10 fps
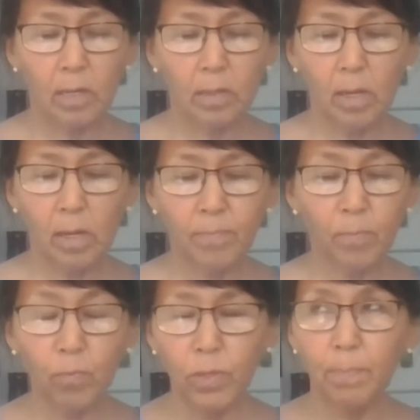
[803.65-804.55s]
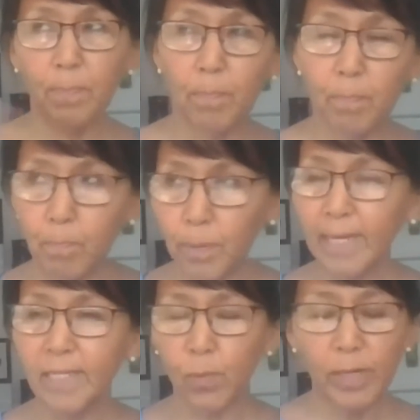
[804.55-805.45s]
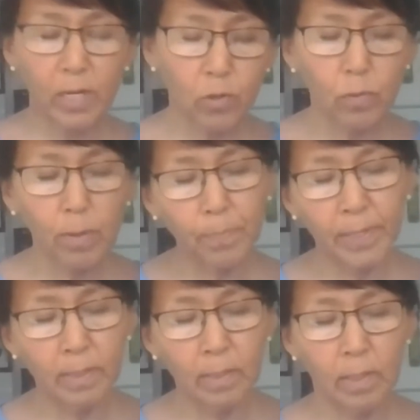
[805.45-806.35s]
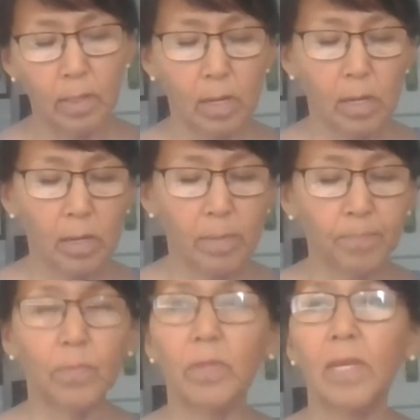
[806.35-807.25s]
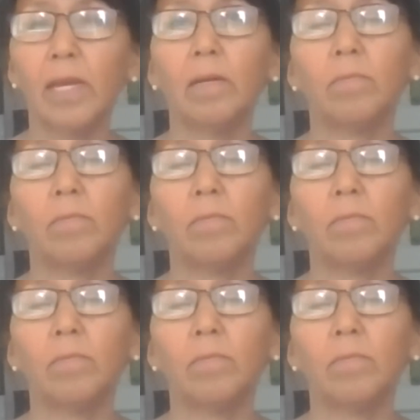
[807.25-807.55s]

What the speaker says: the place where I grew up in, the